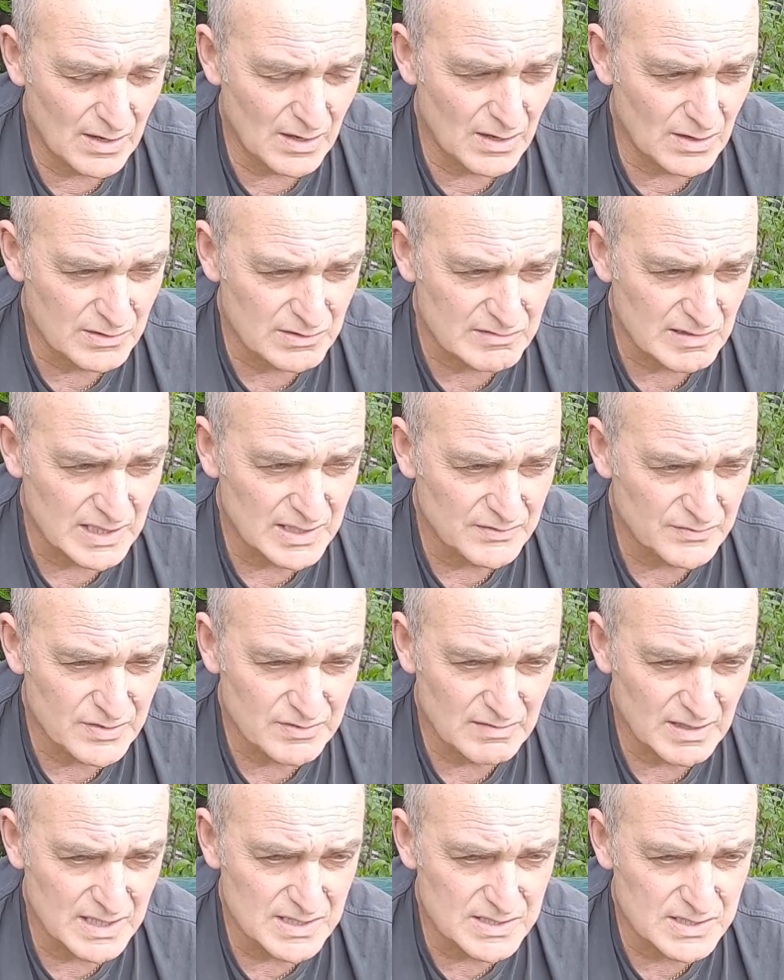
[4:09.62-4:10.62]
Are great
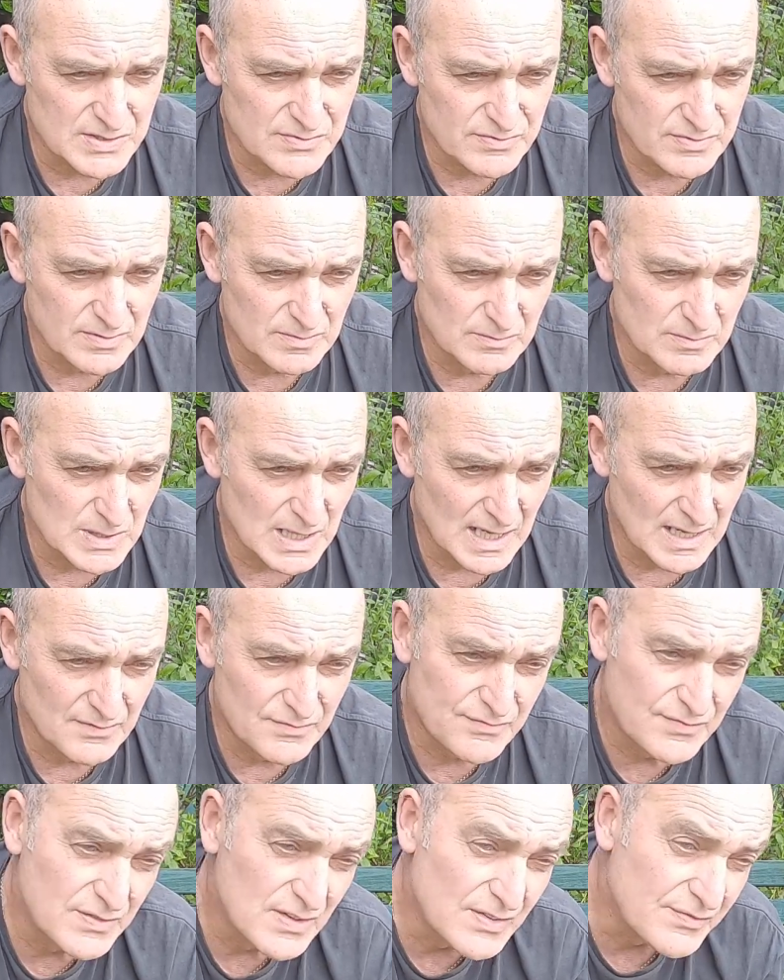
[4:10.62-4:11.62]
for ranges from
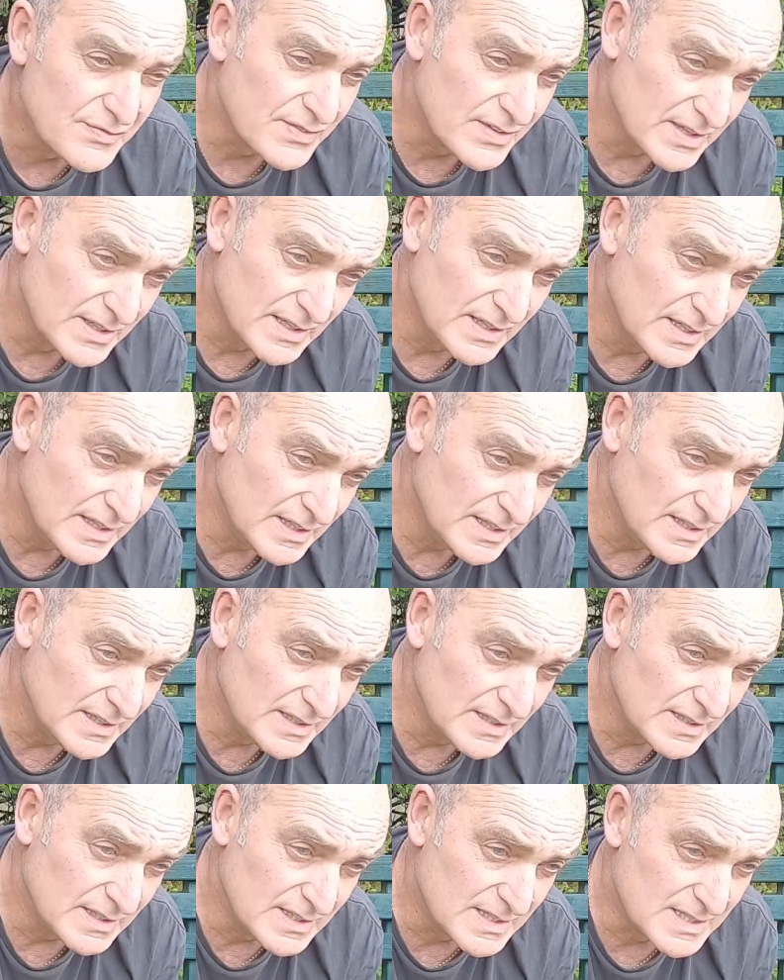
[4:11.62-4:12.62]
like
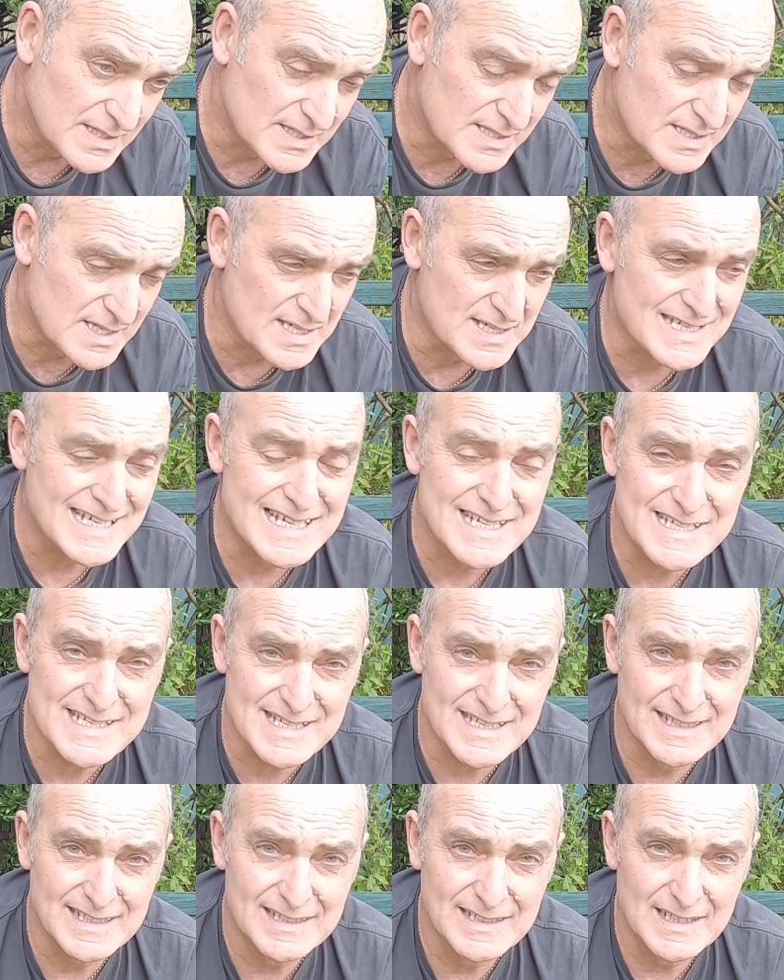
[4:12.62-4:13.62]
50 to
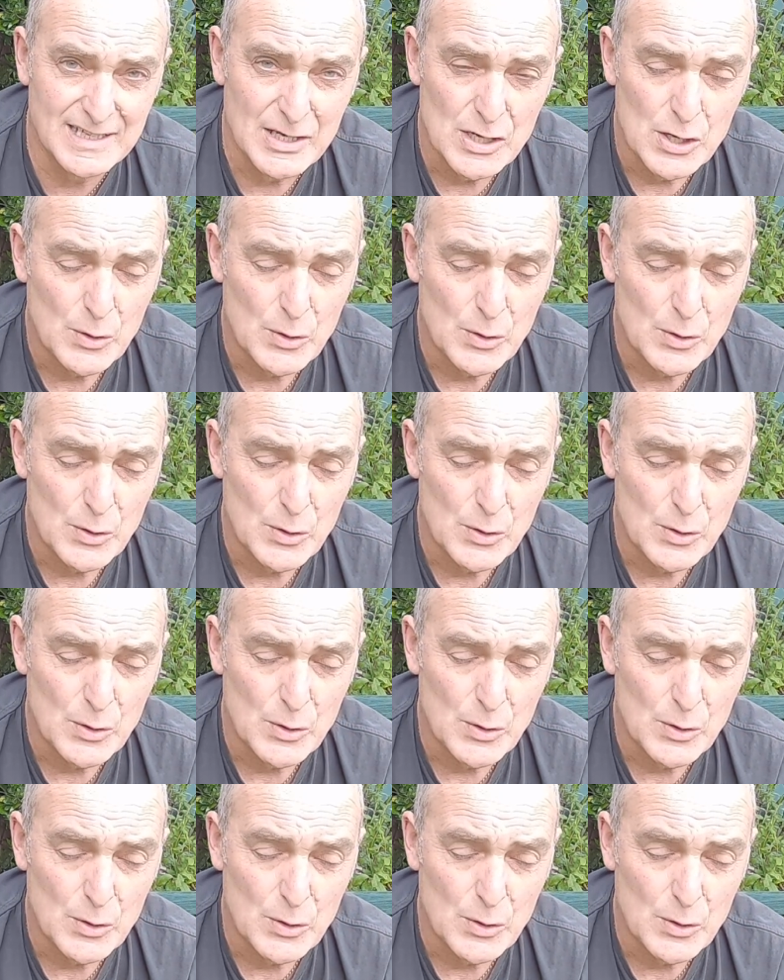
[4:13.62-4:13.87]
60.